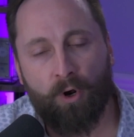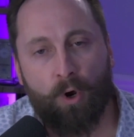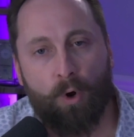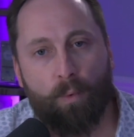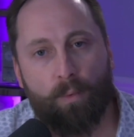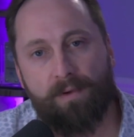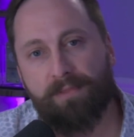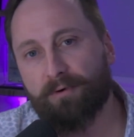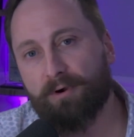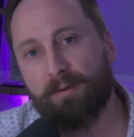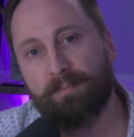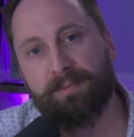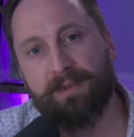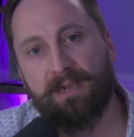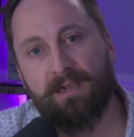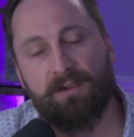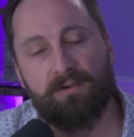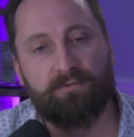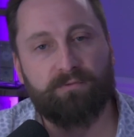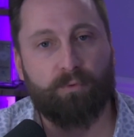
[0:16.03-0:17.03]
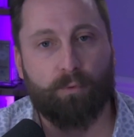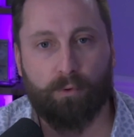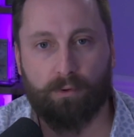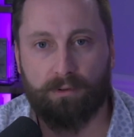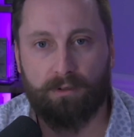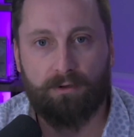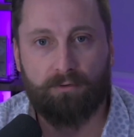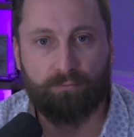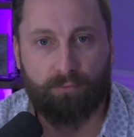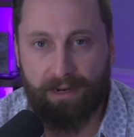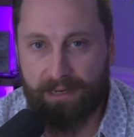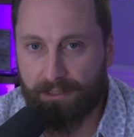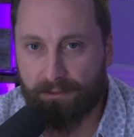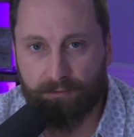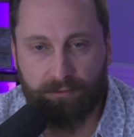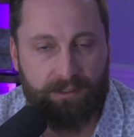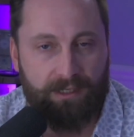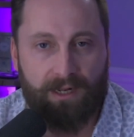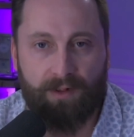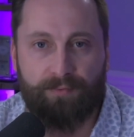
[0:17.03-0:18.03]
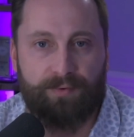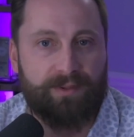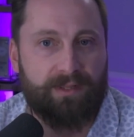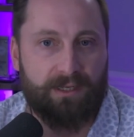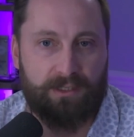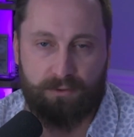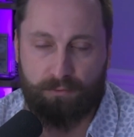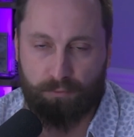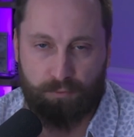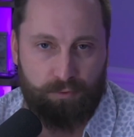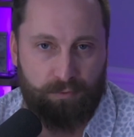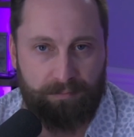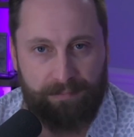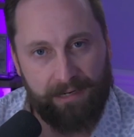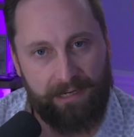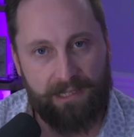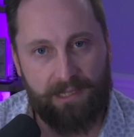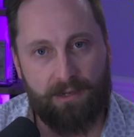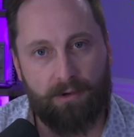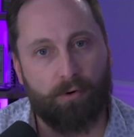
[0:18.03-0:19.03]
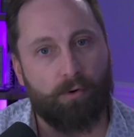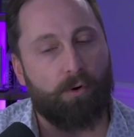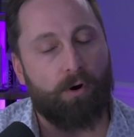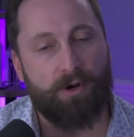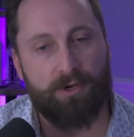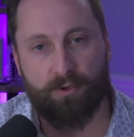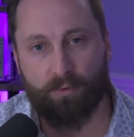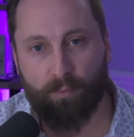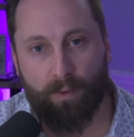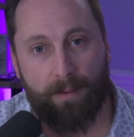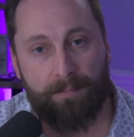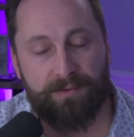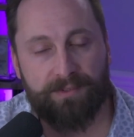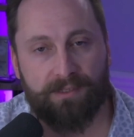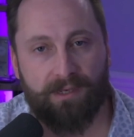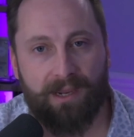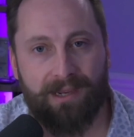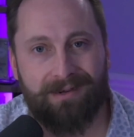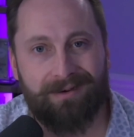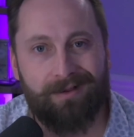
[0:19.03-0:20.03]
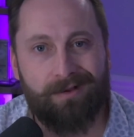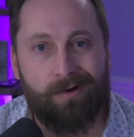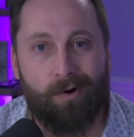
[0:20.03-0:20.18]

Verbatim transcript: whether it be for regular content like social media or on your website,